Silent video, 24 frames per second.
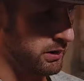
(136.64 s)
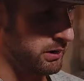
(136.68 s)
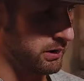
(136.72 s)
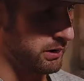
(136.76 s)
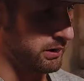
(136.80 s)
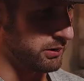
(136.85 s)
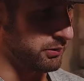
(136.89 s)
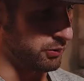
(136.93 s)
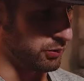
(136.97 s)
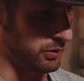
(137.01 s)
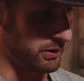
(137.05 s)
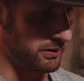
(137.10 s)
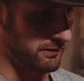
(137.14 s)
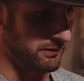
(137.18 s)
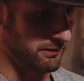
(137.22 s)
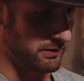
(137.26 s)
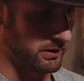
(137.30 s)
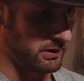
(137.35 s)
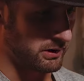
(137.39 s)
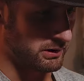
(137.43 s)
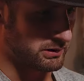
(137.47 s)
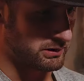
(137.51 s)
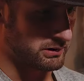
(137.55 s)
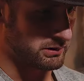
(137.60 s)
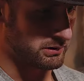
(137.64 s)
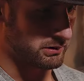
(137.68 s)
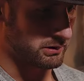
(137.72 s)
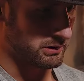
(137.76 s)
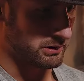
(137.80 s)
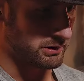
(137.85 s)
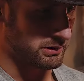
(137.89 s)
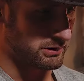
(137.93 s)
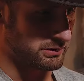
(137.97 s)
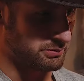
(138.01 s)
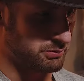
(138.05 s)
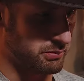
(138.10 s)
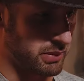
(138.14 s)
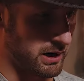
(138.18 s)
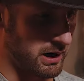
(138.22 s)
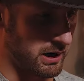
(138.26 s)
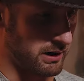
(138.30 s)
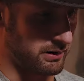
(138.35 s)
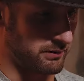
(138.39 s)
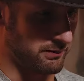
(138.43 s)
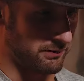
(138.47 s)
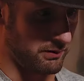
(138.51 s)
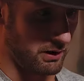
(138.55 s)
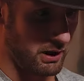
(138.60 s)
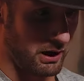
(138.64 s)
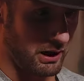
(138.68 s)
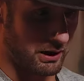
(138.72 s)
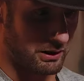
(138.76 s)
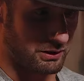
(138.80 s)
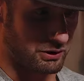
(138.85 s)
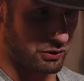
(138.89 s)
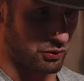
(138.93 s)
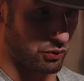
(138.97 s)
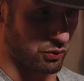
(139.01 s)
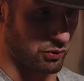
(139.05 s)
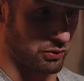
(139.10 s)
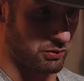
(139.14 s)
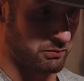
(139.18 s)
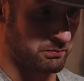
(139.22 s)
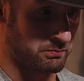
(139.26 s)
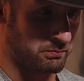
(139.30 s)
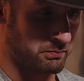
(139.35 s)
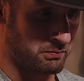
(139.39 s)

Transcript: And the red fox is by the flying squirrel.